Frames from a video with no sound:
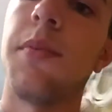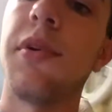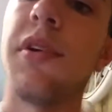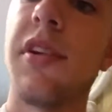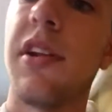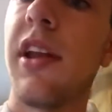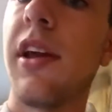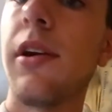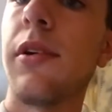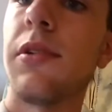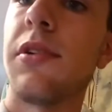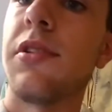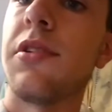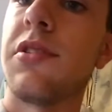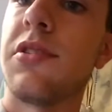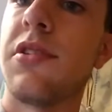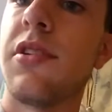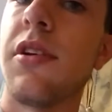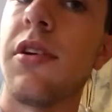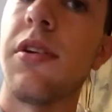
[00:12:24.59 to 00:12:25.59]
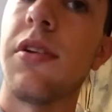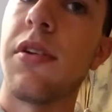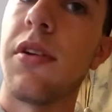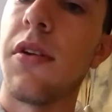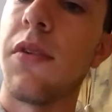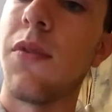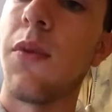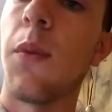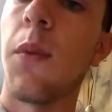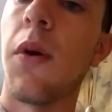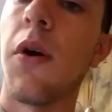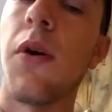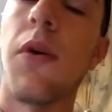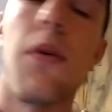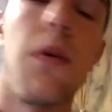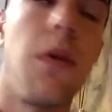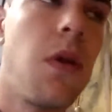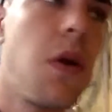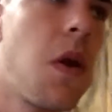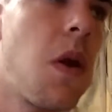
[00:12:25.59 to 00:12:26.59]
put a nail in the stud of the
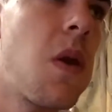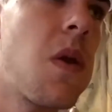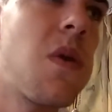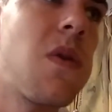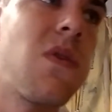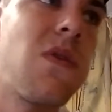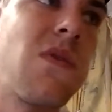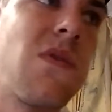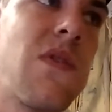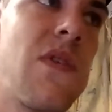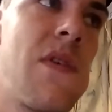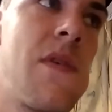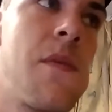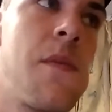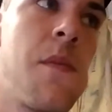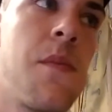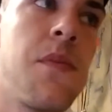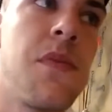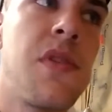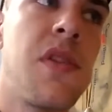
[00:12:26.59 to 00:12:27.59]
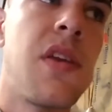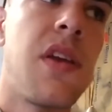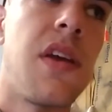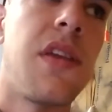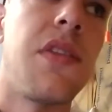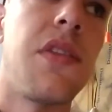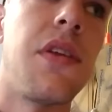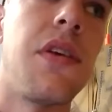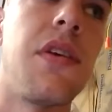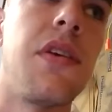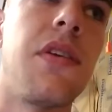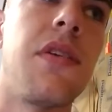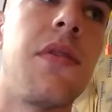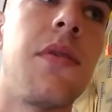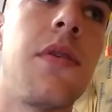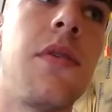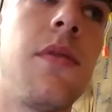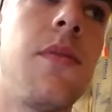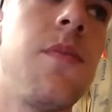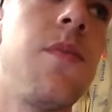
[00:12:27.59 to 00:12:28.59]
wall and
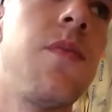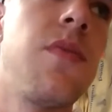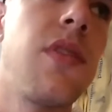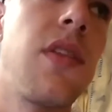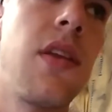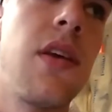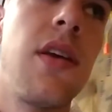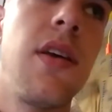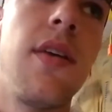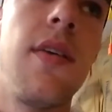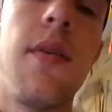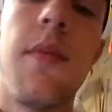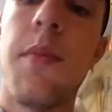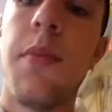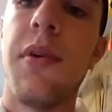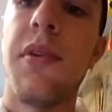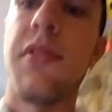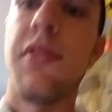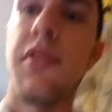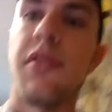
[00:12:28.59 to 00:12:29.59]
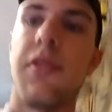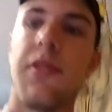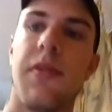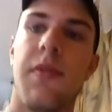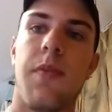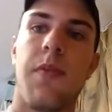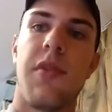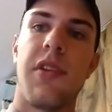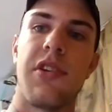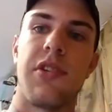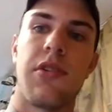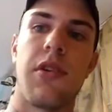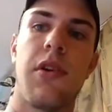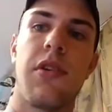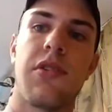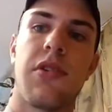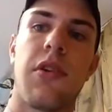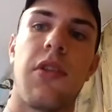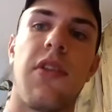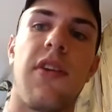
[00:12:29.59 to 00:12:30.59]
then put the
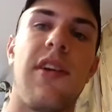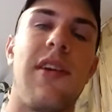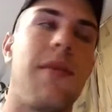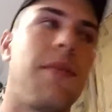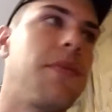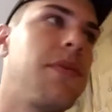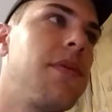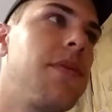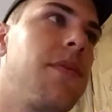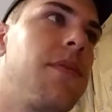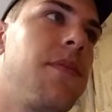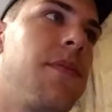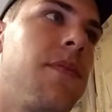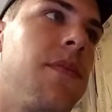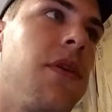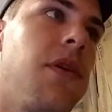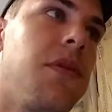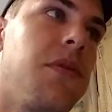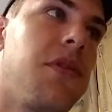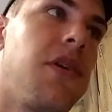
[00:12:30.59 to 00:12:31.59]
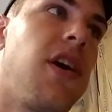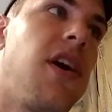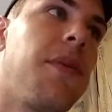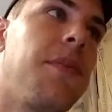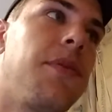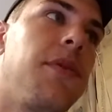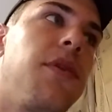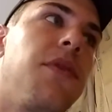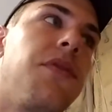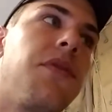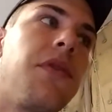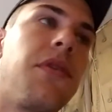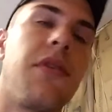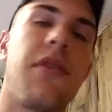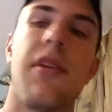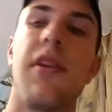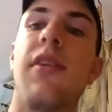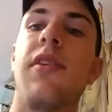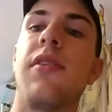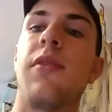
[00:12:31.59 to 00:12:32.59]
exhaust clamp on top of it
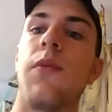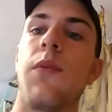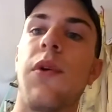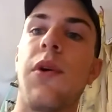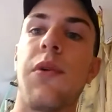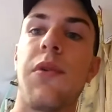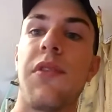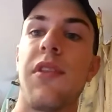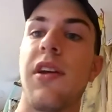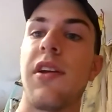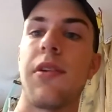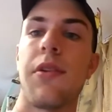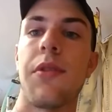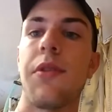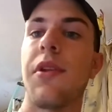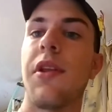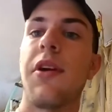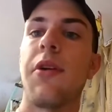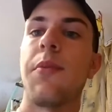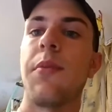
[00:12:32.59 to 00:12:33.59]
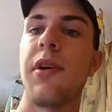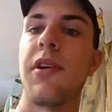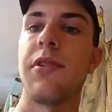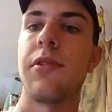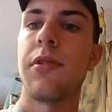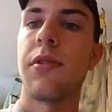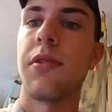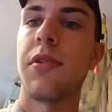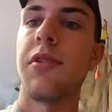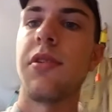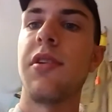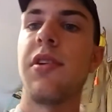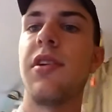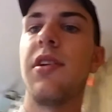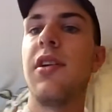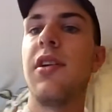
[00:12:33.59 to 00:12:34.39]
and welded that to the nail basically.